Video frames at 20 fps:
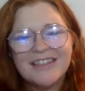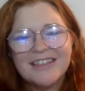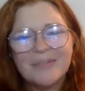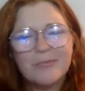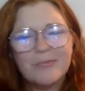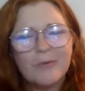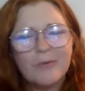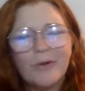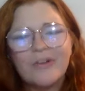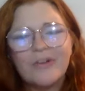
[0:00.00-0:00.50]

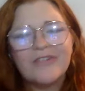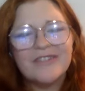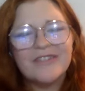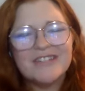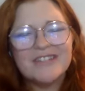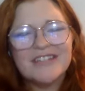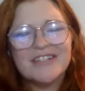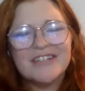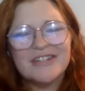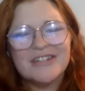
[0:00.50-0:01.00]
the role of
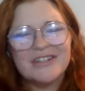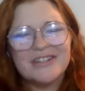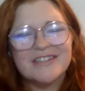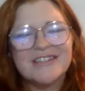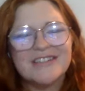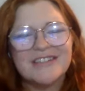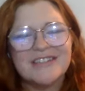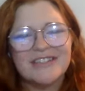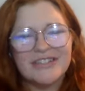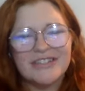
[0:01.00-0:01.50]
a teacher
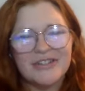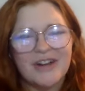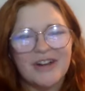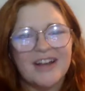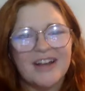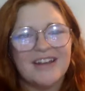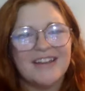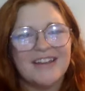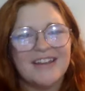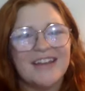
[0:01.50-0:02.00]
is to just
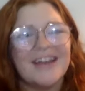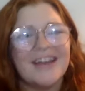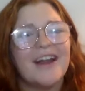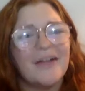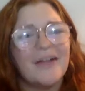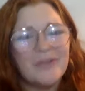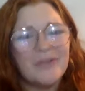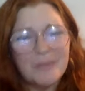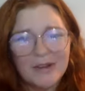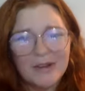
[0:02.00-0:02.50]
try to get
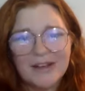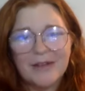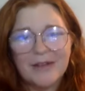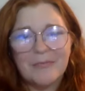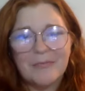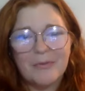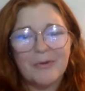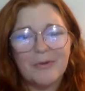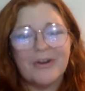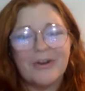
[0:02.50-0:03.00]
everybody
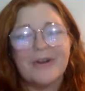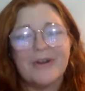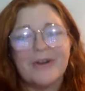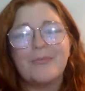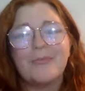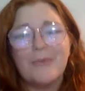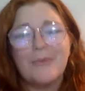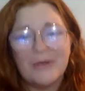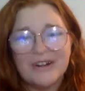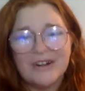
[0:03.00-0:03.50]
on
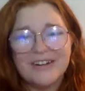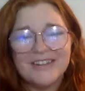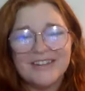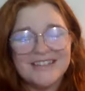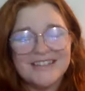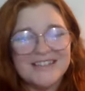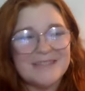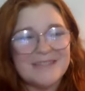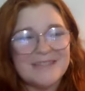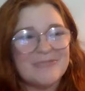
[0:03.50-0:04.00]
board, pointed in
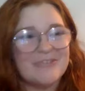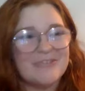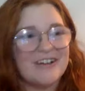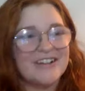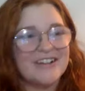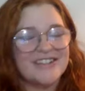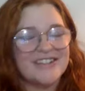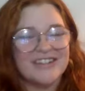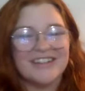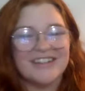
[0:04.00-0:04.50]
the same
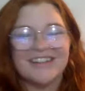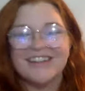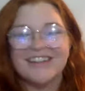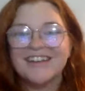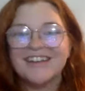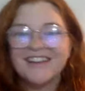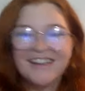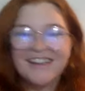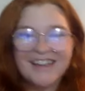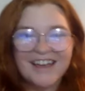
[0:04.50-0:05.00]

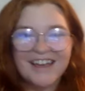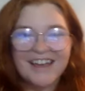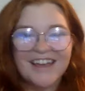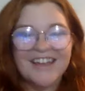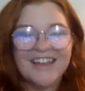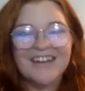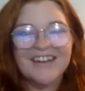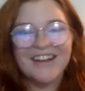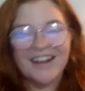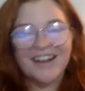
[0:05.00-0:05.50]
direction,
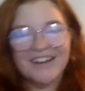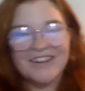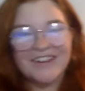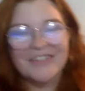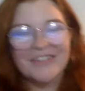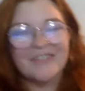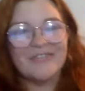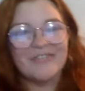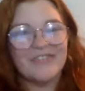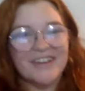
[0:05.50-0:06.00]
and kind
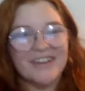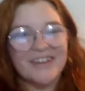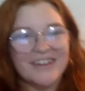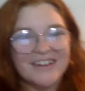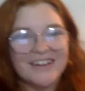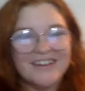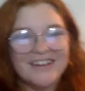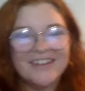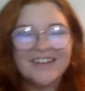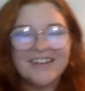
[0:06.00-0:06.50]
of
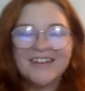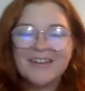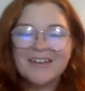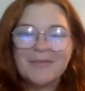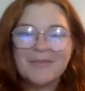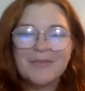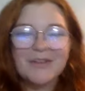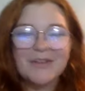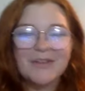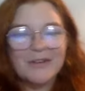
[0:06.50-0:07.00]

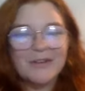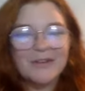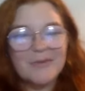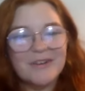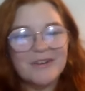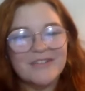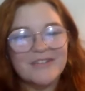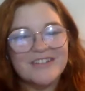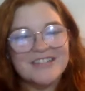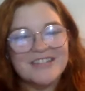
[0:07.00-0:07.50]
be a little
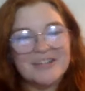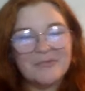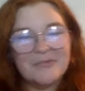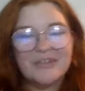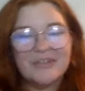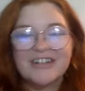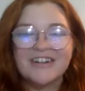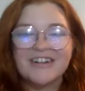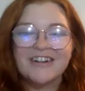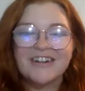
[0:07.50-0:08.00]
bit of a
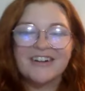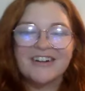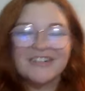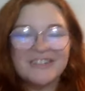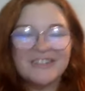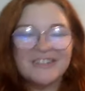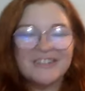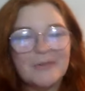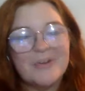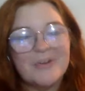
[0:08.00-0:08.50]
team
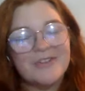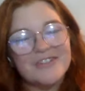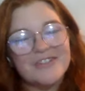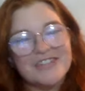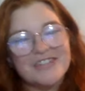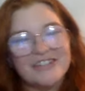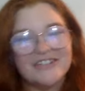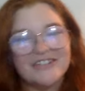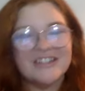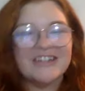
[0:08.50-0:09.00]
leader, a little bit of
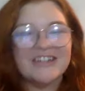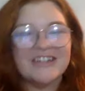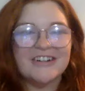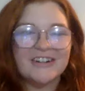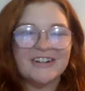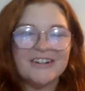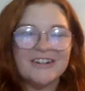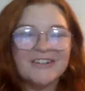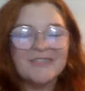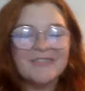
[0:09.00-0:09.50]
a
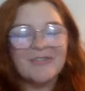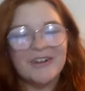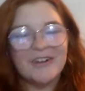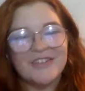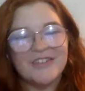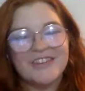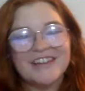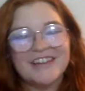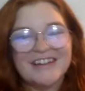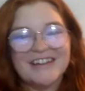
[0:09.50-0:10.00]
cheerleader,
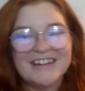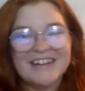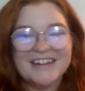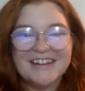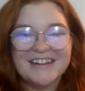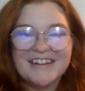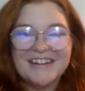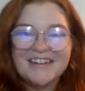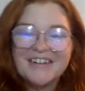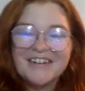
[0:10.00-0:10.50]
whatever they
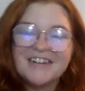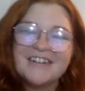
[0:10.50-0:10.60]
need.